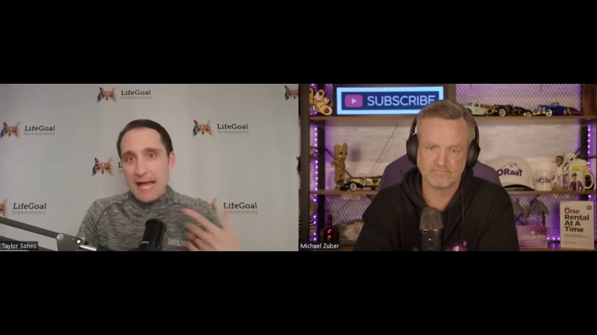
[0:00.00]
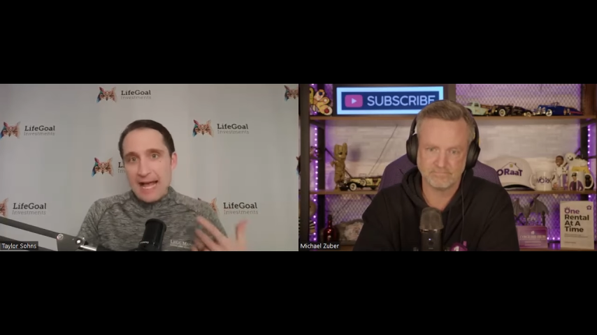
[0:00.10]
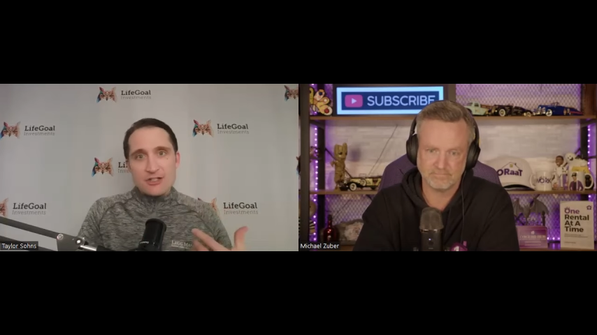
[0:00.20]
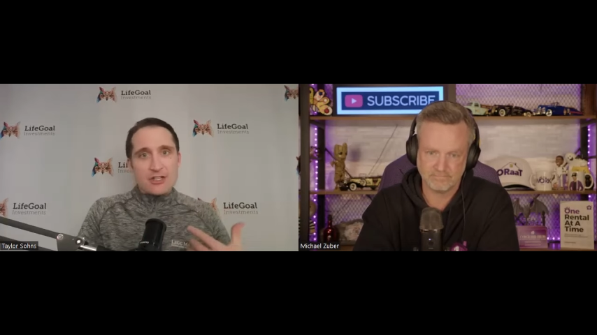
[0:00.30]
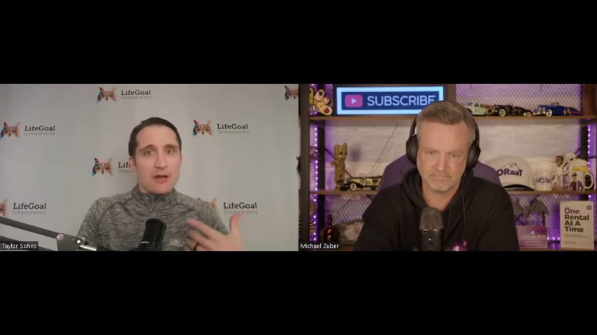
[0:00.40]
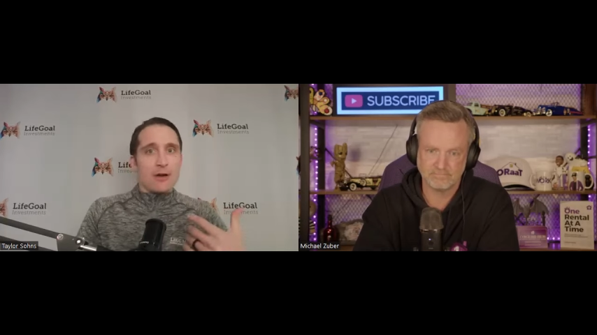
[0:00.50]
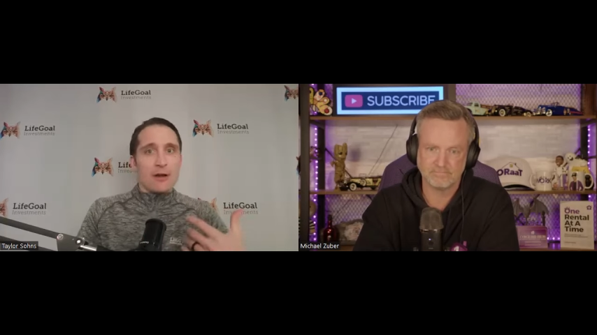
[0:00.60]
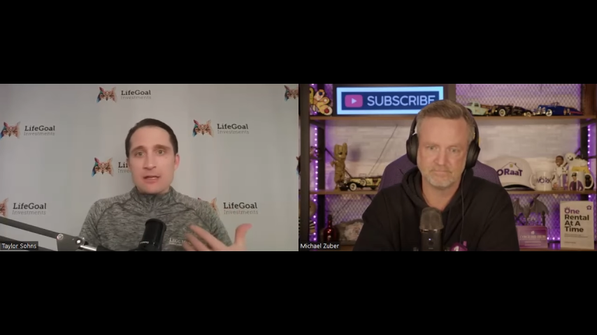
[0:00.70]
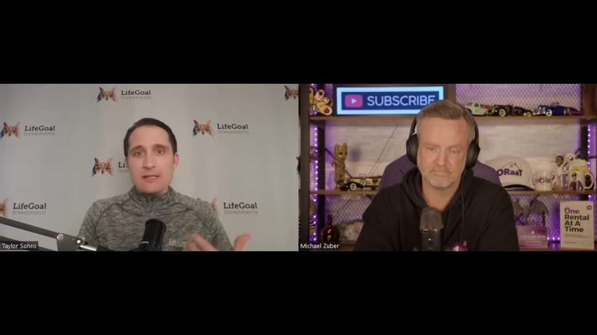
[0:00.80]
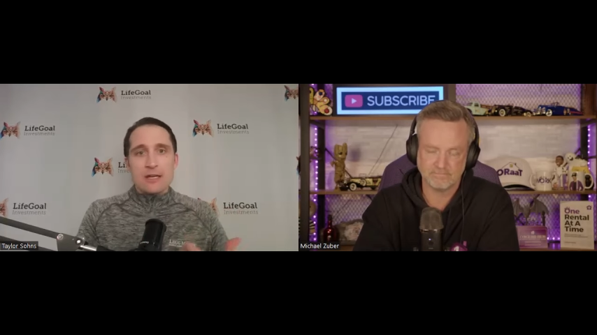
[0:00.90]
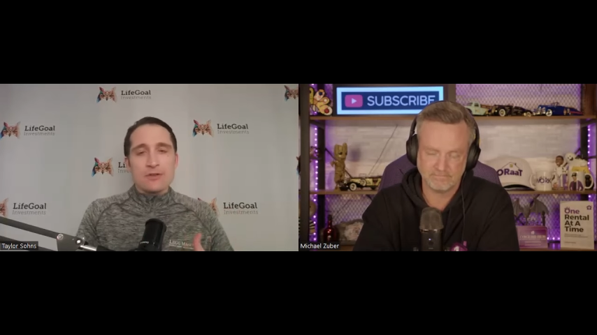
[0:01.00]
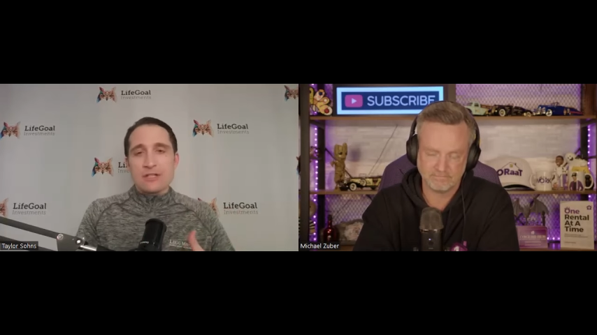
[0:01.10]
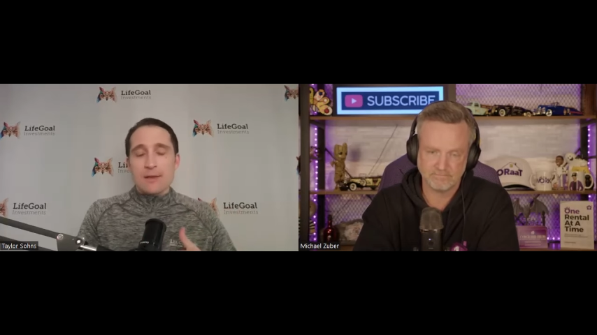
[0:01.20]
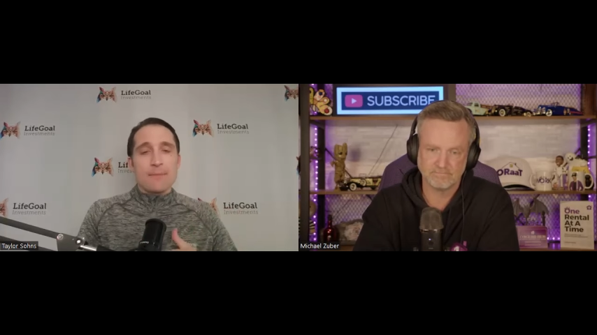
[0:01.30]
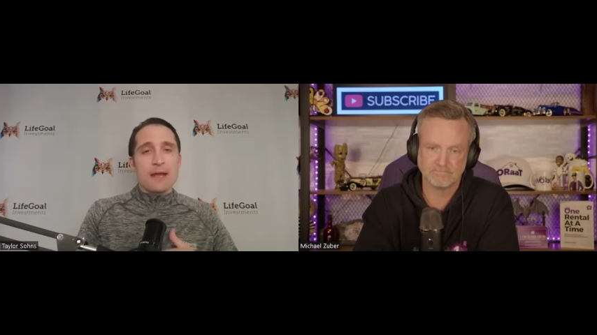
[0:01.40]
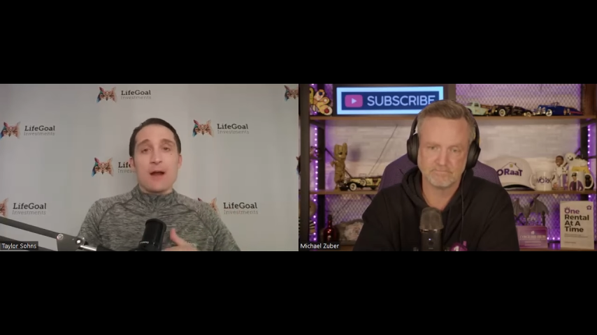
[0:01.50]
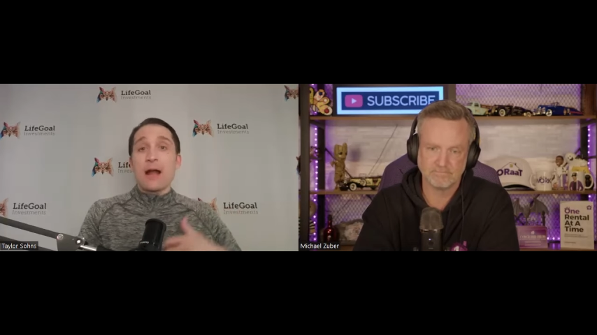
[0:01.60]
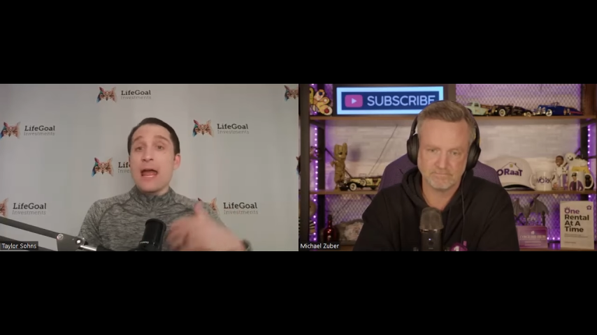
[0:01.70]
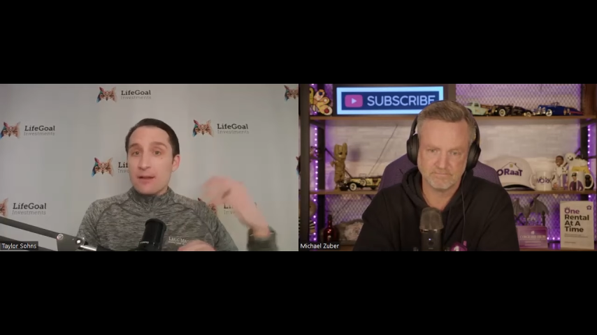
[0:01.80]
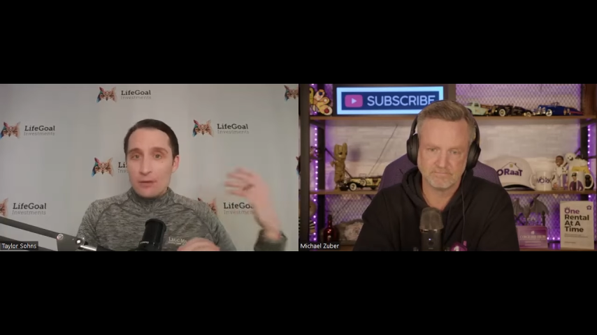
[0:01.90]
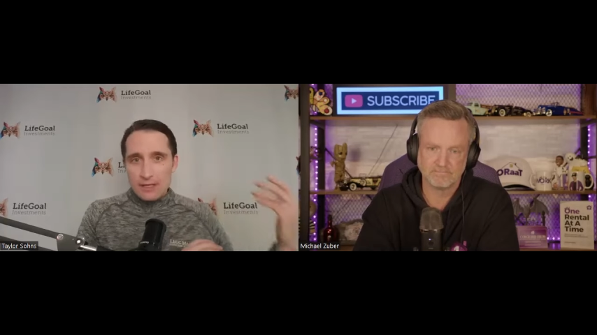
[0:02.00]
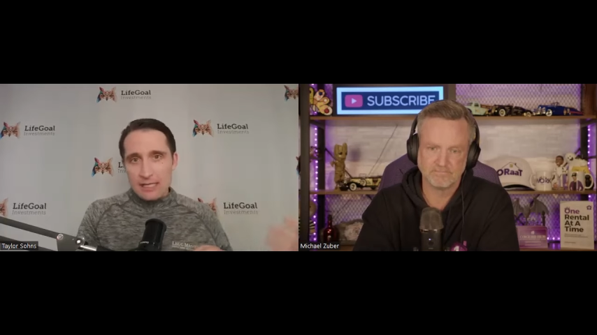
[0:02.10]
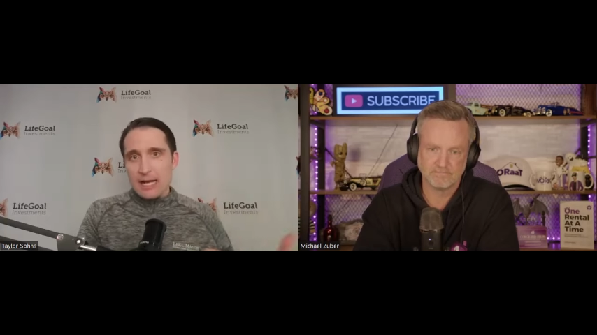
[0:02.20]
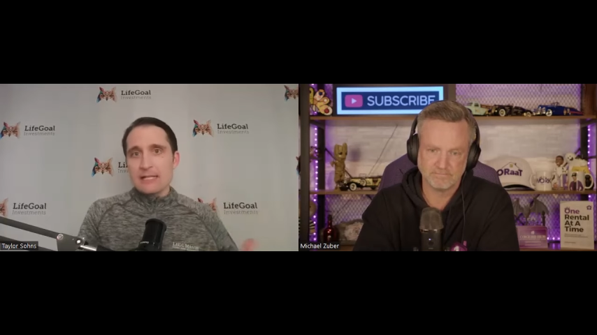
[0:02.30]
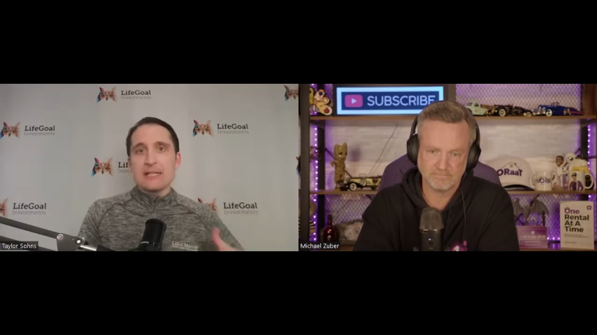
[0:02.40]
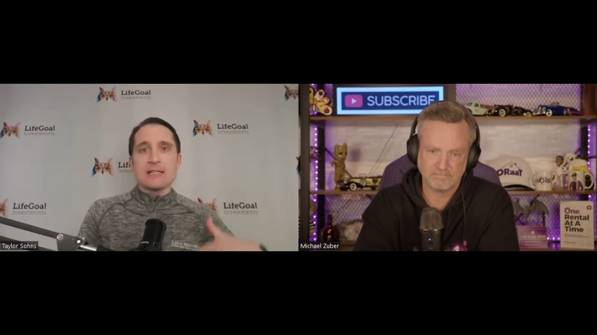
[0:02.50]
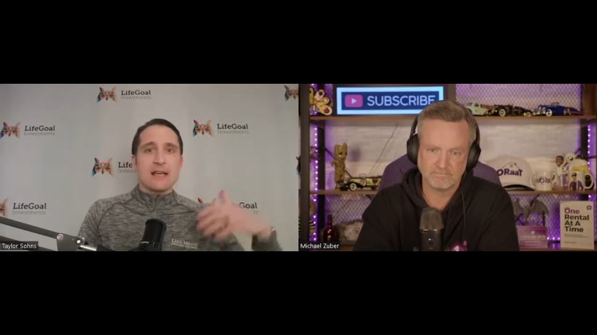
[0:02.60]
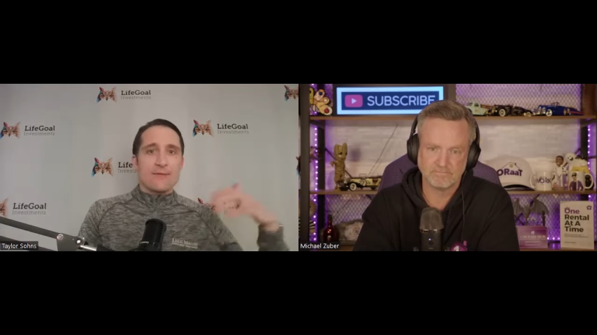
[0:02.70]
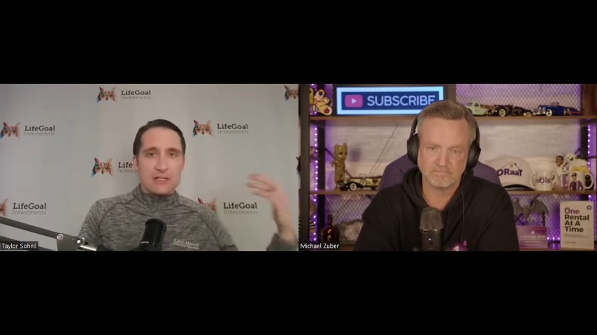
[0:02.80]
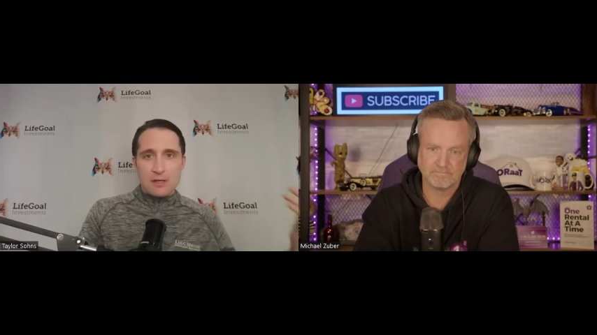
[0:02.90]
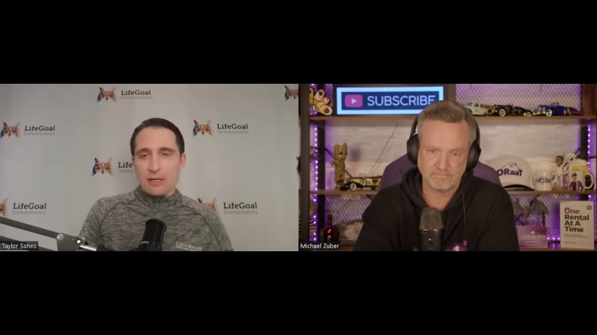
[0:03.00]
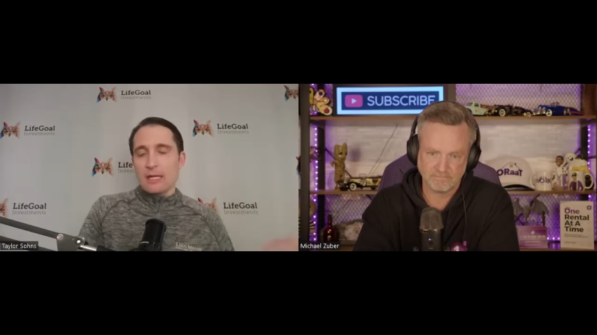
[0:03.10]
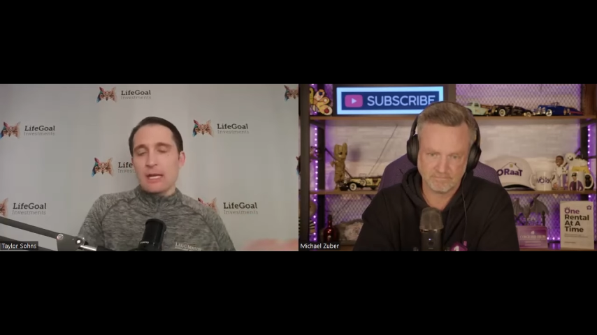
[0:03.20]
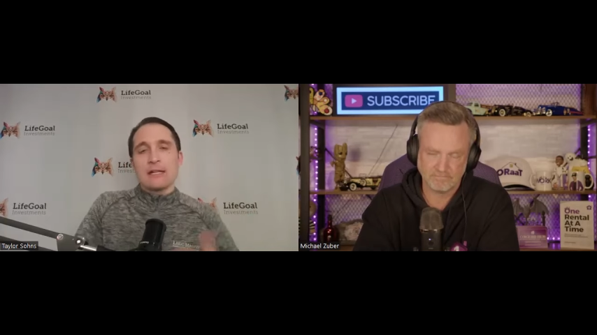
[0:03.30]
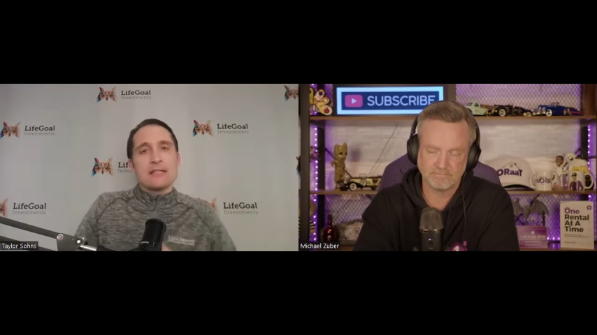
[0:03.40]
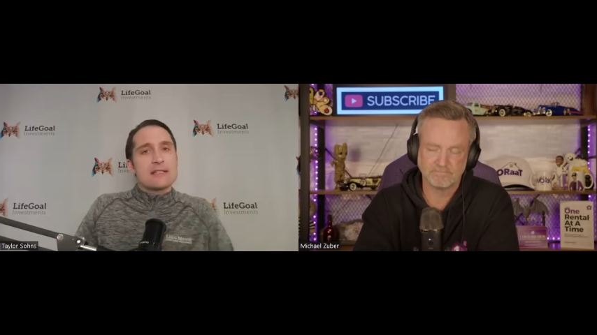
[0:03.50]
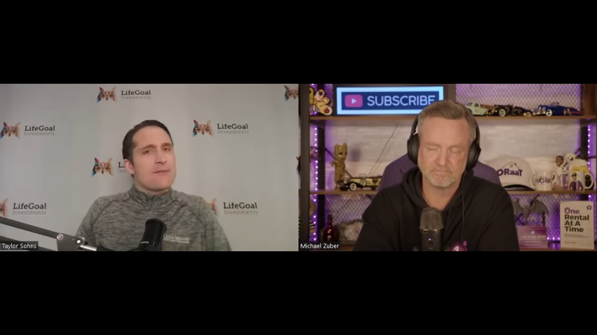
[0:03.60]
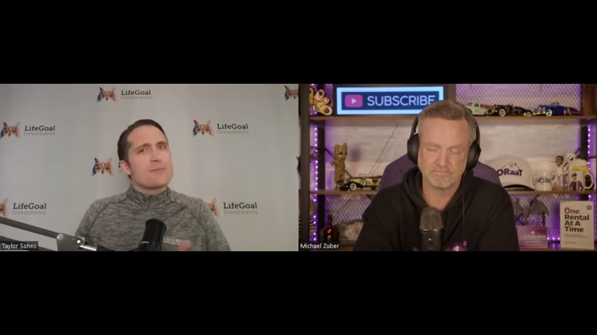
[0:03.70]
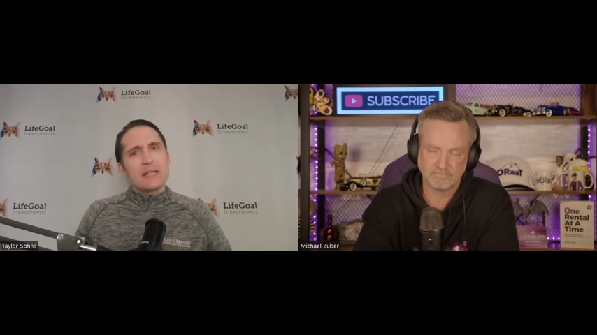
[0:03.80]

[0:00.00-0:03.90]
Speaker 1: last year and continues to compare. Hey, look at the 1970s, look at the 1970s.